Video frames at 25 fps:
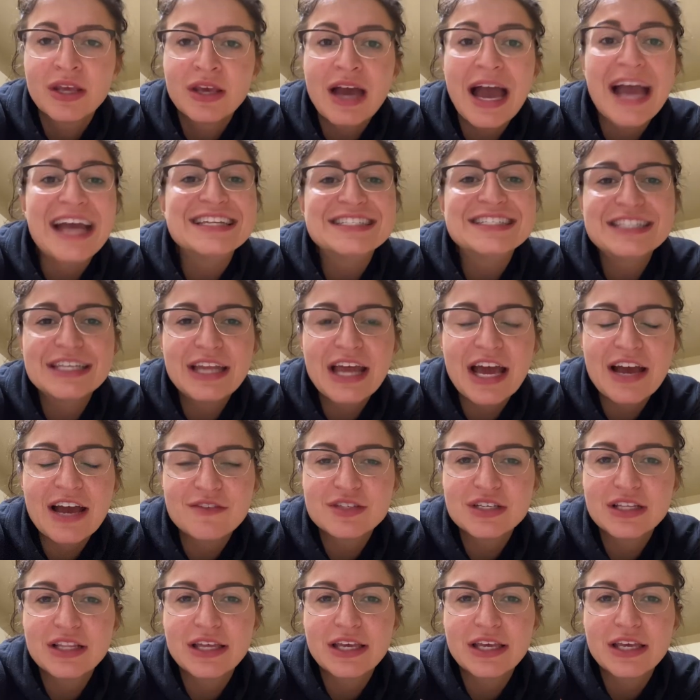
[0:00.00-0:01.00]
I did have
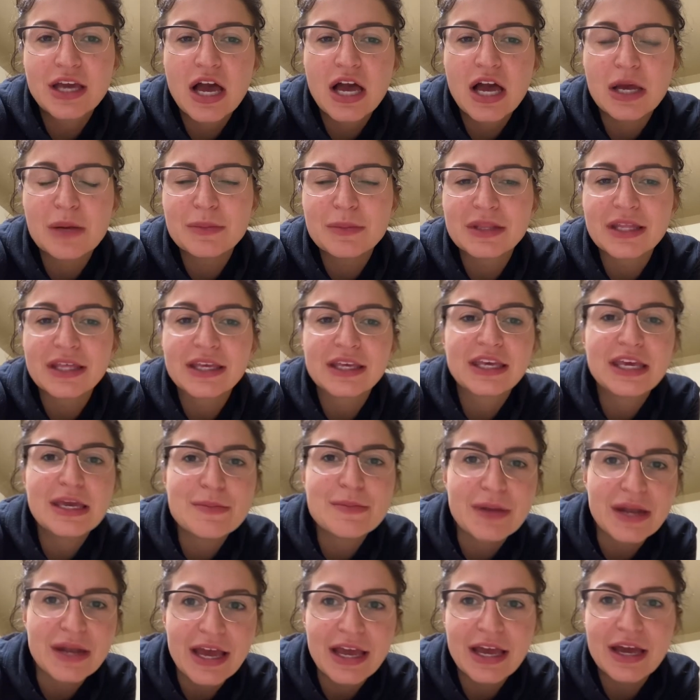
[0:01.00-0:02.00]
to like come and like keep
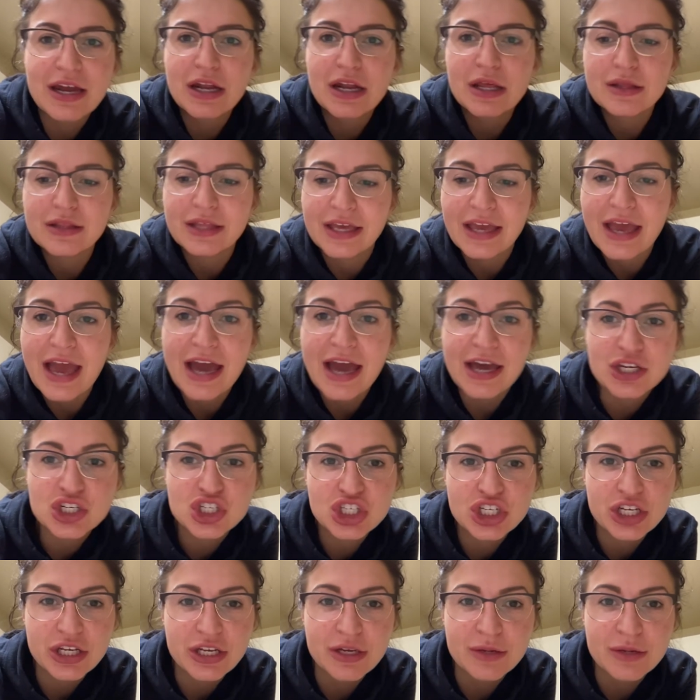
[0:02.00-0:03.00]
an eye on it, like add
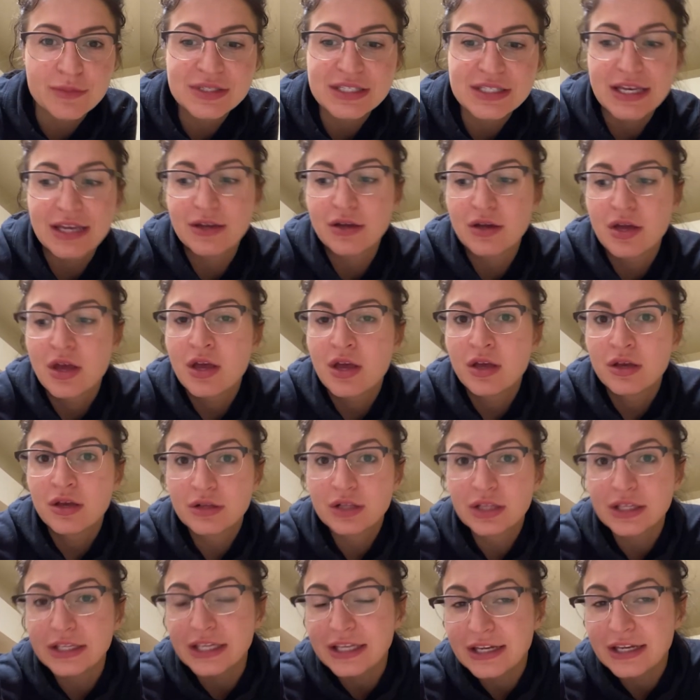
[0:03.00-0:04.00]
chips, like
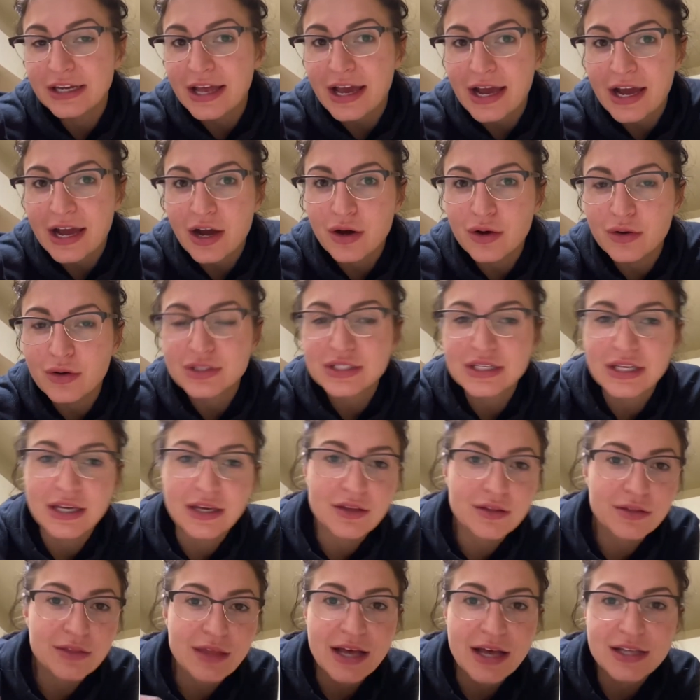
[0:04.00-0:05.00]
clean it out,
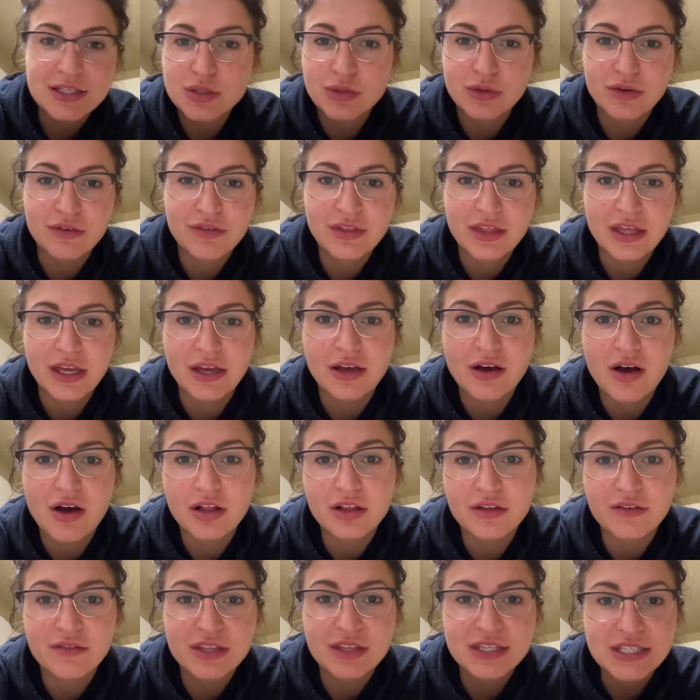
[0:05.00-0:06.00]
like that sort of thing all
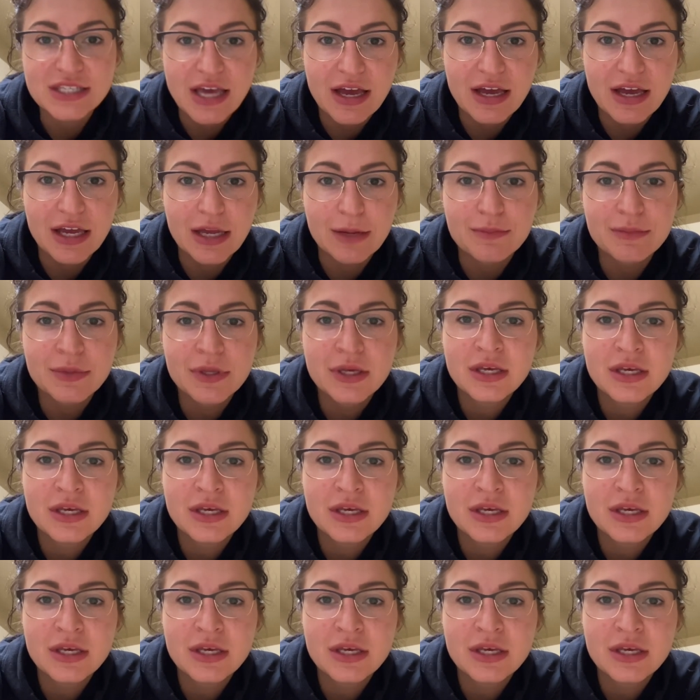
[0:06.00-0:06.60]
of the time.